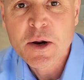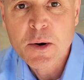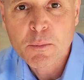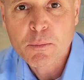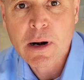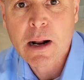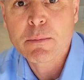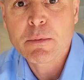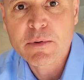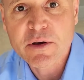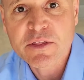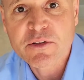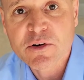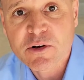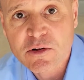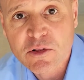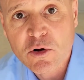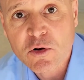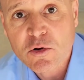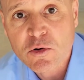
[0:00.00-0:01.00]
probably through your
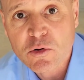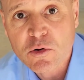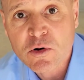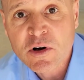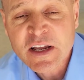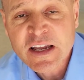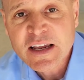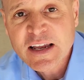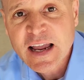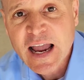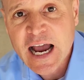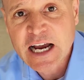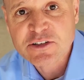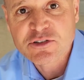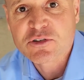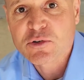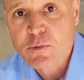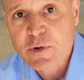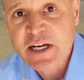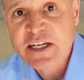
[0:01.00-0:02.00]
local
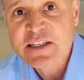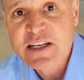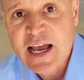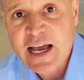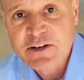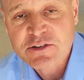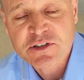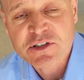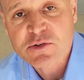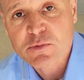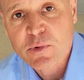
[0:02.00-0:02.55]
hazardous